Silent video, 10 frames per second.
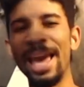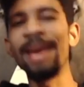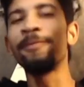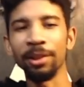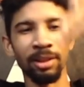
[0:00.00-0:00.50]

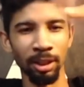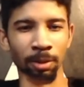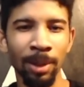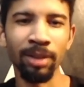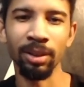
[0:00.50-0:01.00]
everything
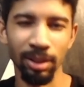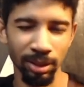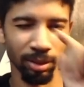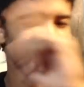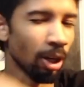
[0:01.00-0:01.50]
about this
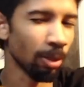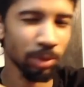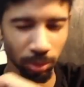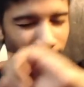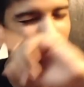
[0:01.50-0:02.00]
is dumb.
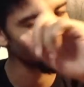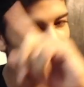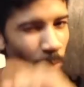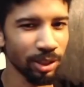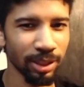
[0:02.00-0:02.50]
So just
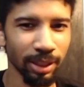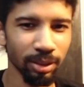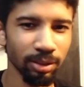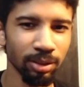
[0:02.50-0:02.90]
one second.